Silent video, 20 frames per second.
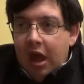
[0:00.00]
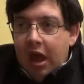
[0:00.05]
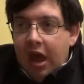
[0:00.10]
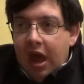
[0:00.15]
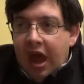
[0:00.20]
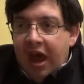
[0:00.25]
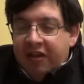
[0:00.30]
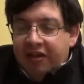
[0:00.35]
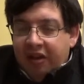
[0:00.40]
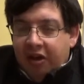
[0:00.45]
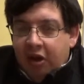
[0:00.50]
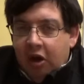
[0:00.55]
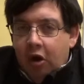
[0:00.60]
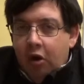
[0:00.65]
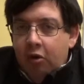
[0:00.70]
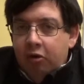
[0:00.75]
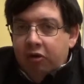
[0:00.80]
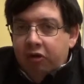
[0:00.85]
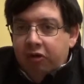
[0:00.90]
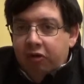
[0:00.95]
As a
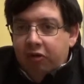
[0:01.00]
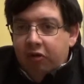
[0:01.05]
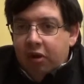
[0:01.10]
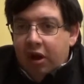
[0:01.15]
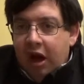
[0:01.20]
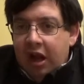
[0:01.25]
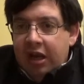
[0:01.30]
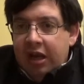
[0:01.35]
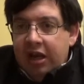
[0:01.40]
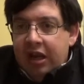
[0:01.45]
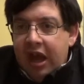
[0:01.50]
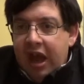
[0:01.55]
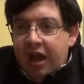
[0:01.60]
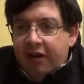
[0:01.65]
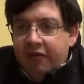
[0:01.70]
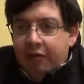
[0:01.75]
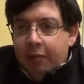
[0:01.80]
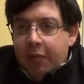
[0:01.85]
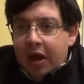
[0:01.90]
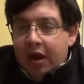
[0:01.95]
coach, I need to
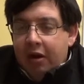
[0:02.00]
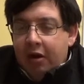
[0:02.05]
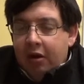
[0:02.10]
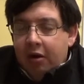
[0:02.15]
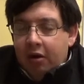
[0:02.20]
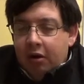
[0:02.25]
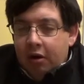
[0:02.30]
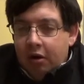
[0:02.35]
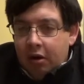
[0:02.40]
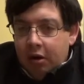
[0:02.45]
have a better